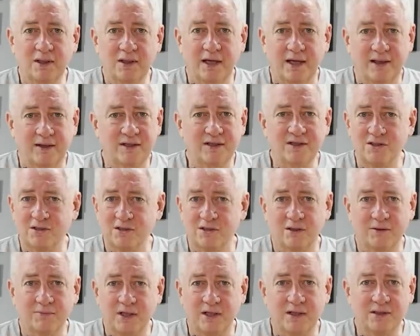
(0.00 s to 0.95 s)
And this is an
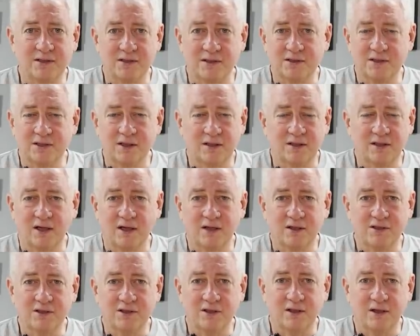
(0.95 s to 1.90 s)
amazing
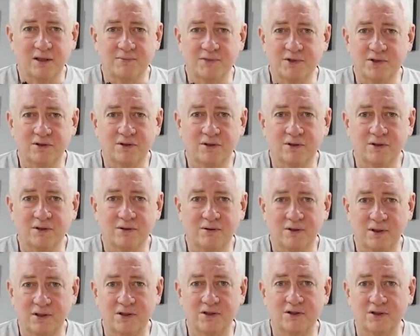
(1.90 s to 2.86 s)
technology, and I'm sure
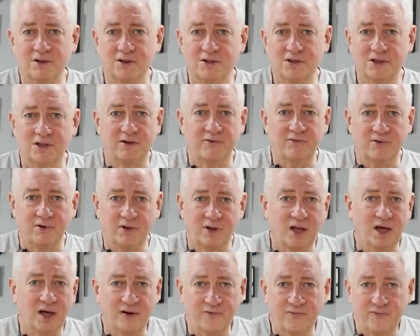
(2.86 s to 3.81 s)
that it's going to save a
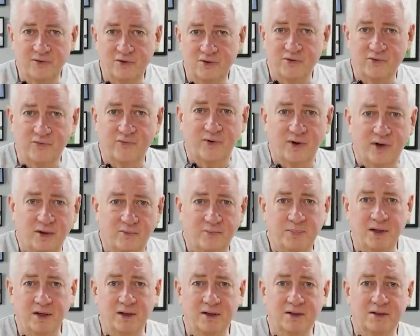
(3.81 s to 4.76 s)
lot of future fighter
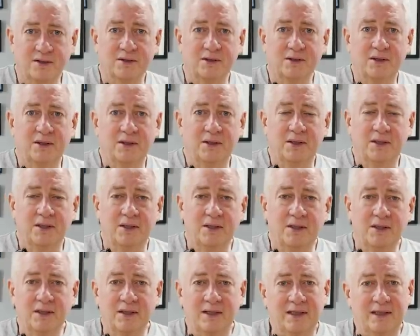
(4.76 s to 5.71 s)
pilots.
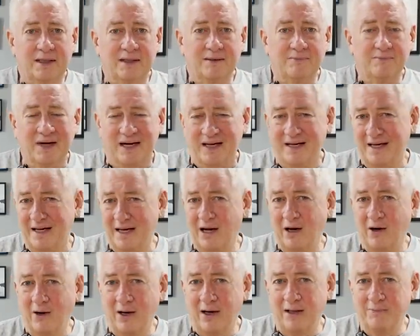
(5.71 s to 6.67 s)
And by
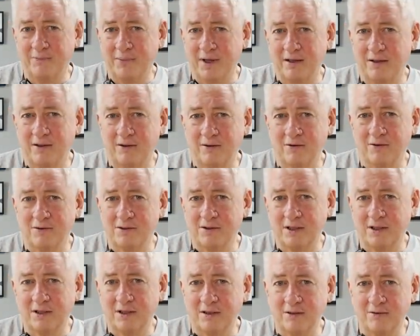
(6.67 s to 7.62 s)
now, I bet you're
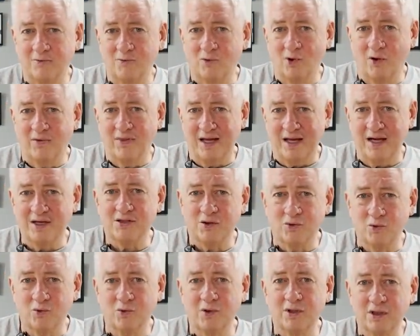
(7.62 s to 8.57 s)
thinking, well, that is a
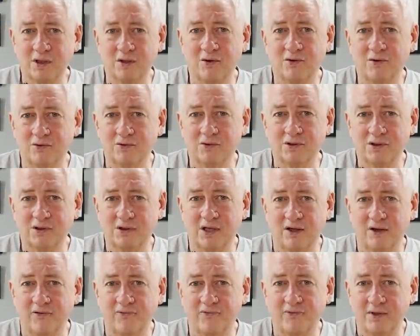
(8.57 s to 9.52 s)
really cool
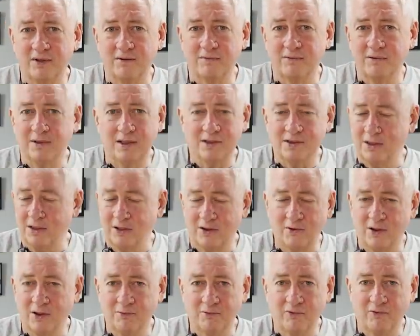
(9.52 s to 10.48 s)
stuff, and that's an
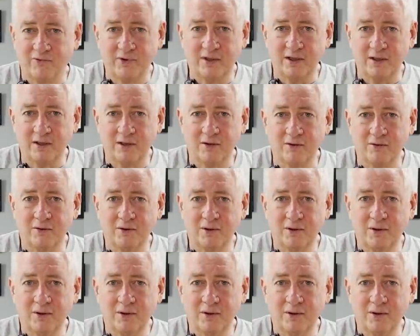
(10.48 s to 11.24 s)
incredible video,